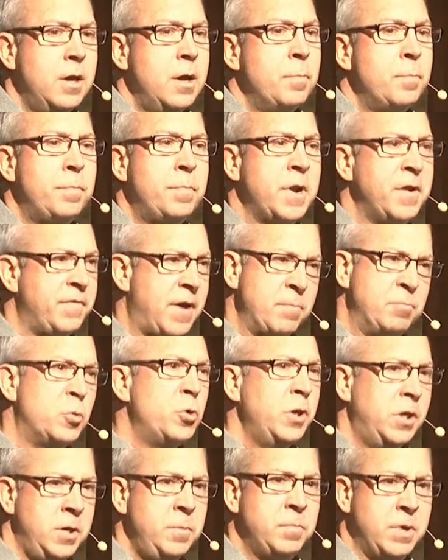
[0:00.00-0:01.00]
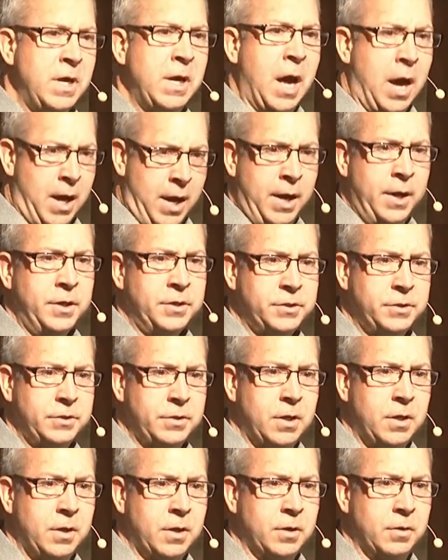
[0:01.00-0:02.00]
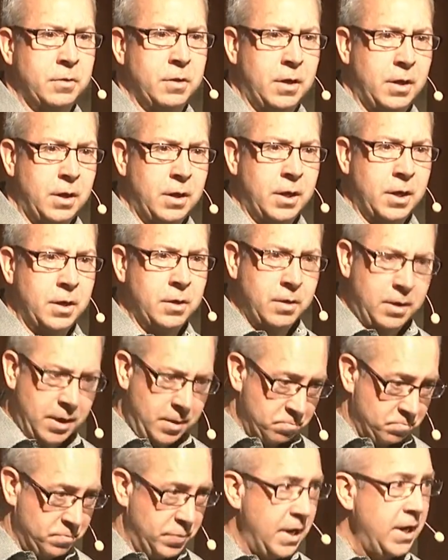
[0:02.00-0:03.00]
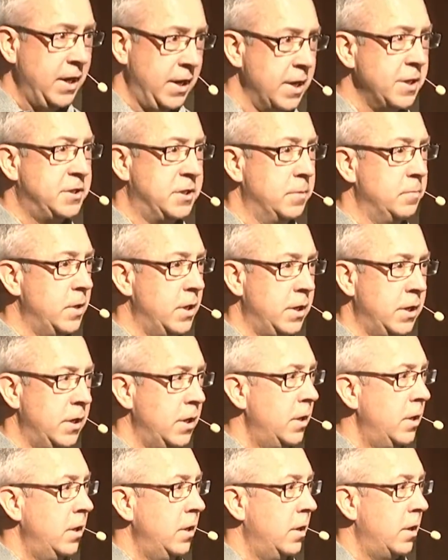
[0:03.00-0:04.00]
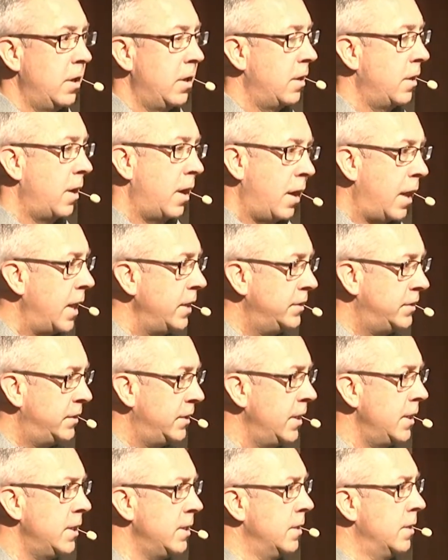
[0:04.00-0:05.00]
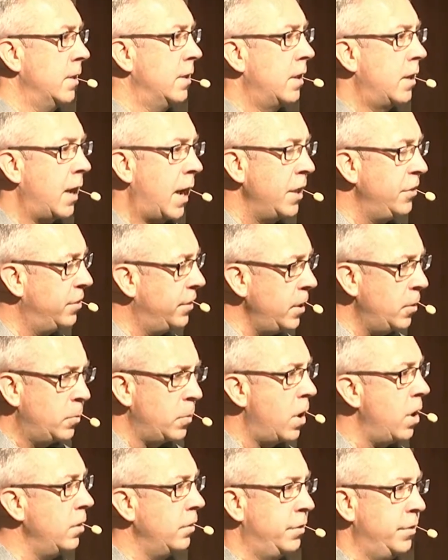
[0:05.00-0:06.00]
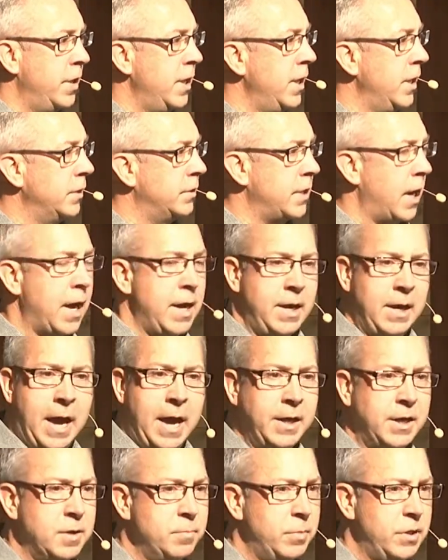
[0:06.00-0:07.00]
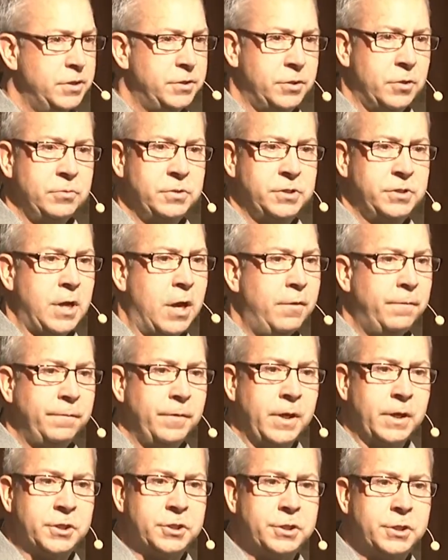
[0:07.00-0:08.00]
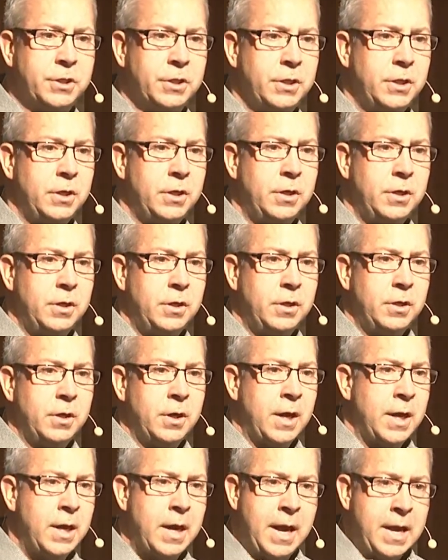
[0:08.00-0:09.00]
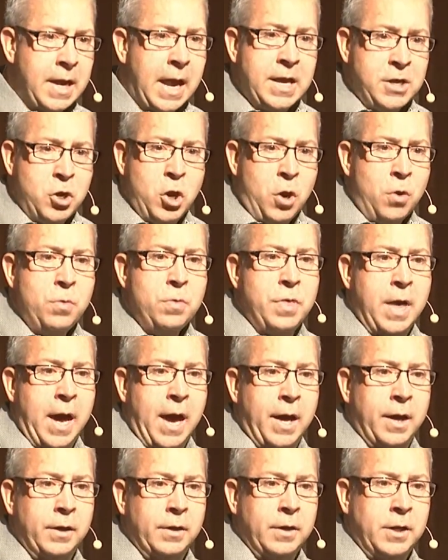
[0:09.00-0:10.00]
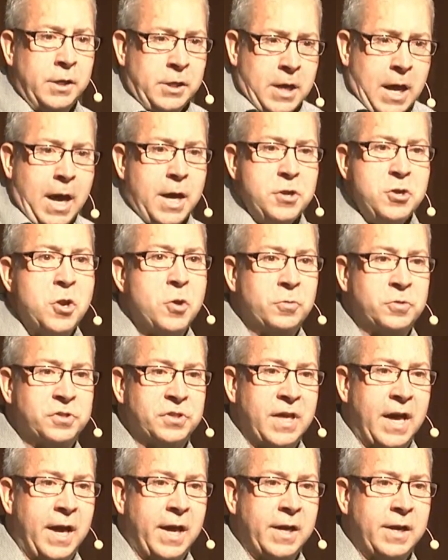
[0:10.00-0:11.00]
But if I'm really being honest and, and, and being intimate, I sin. I think wrong things. I, I can be so selfish. And, and I know that. And God knows that.